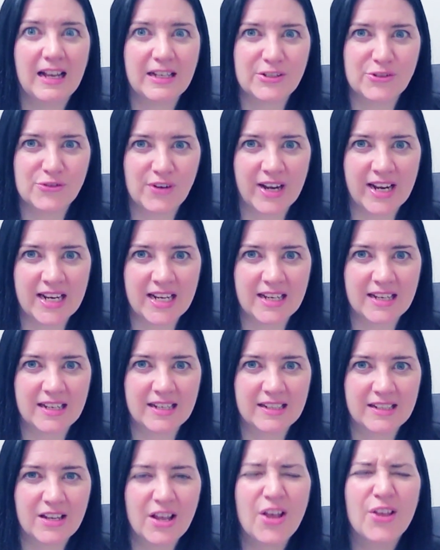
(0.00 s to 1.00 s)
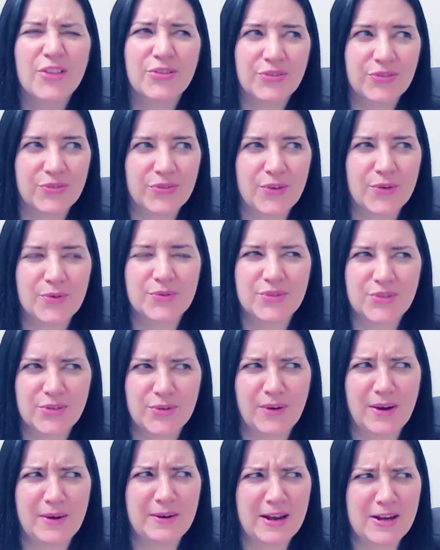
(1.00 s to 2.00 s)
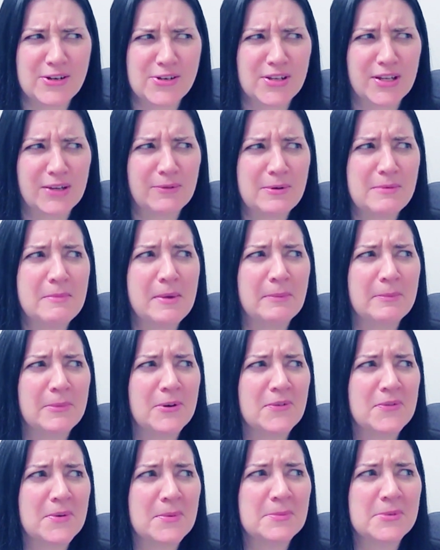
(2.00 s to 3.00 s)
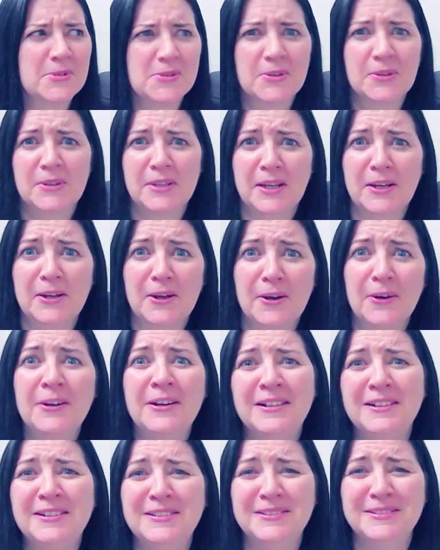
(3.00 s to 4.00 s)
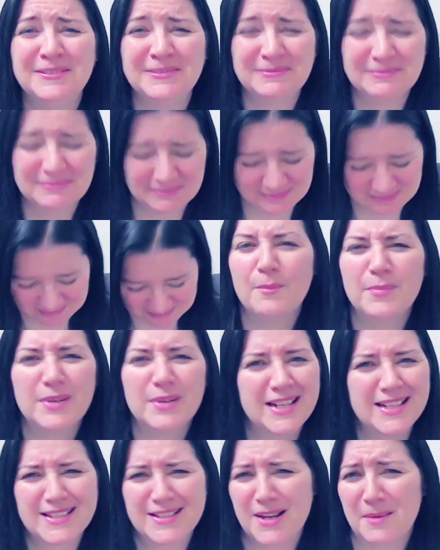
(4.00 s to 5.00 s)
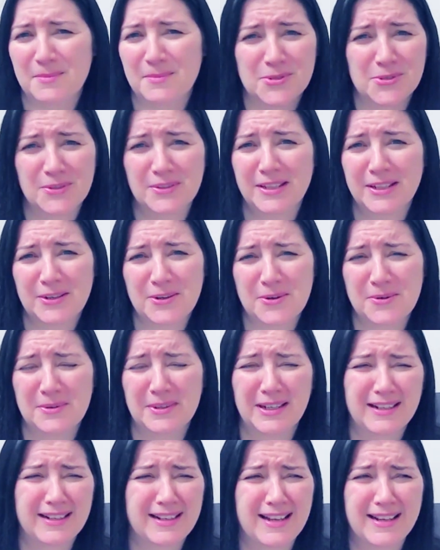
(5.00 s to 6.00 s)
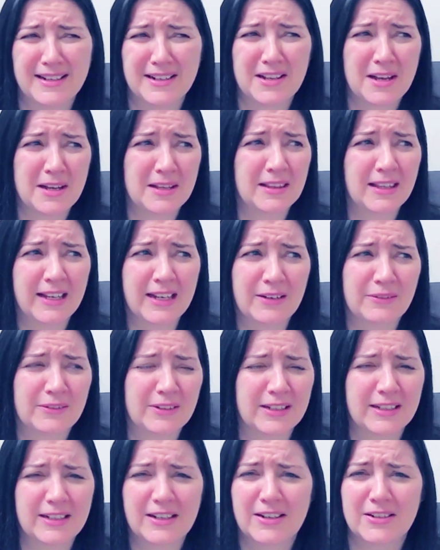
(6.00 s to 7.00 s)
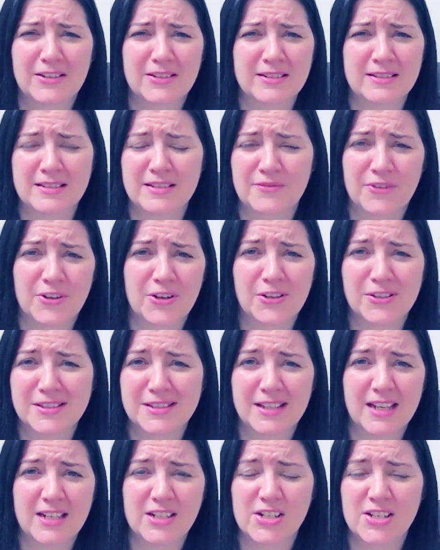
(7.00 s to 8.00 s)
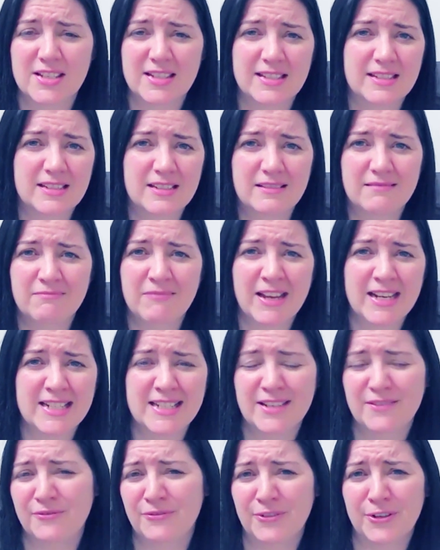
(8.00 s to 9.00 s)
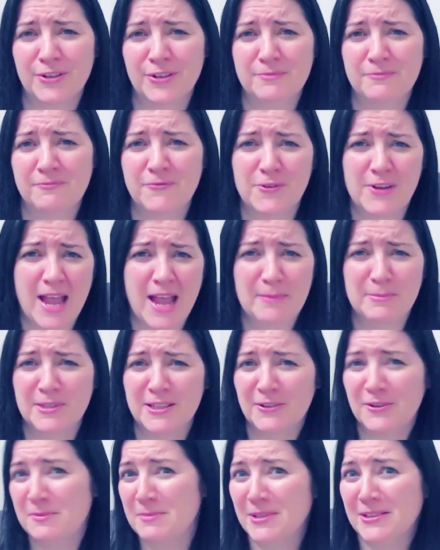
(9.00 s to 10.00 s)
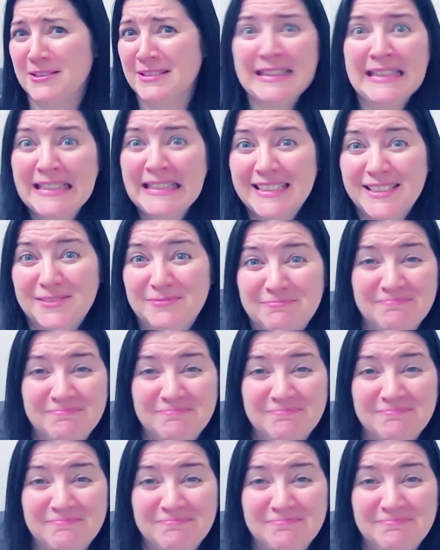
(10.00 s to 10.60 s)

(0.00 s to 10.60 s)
I drink. Those two I actually remember from Duolingo, but I stopped Duolingo when it kind of got like really hard and difficult. I just liked it for vocabulary building.